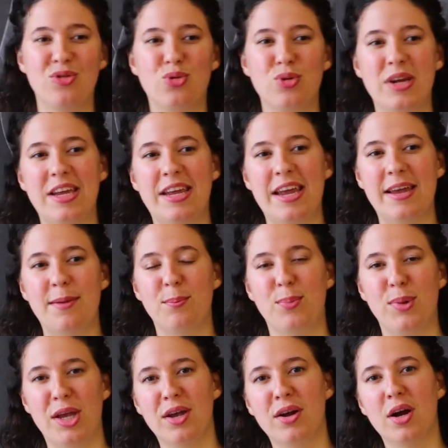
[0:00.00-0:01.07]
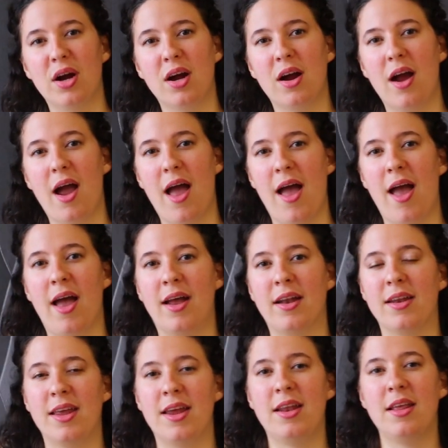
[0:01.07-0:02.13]
drinking beer
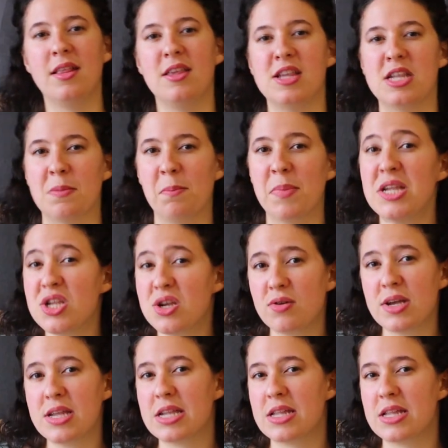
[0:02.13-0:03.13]
and eating these mystery